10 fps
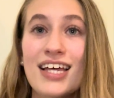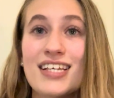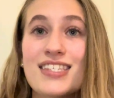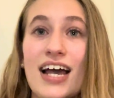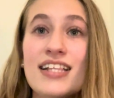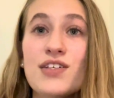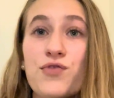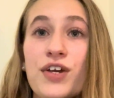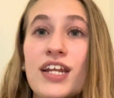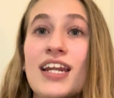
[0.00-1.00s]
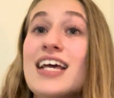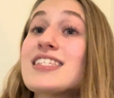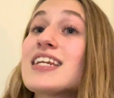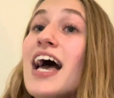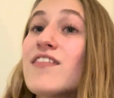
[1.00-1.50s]
The science of reading is
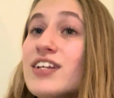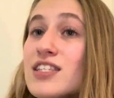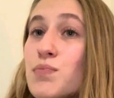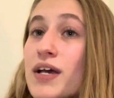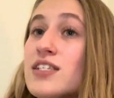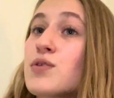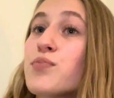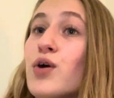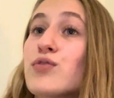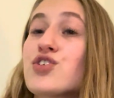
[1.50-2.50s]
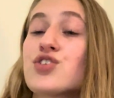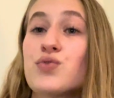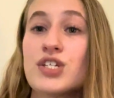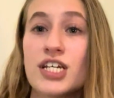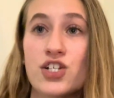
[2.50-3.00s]
an evidence-based approach to
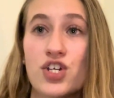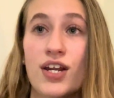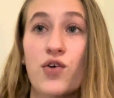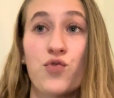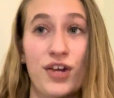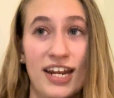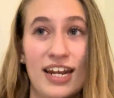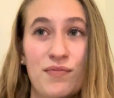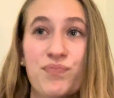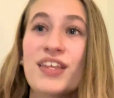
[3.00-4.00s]
teaching reading.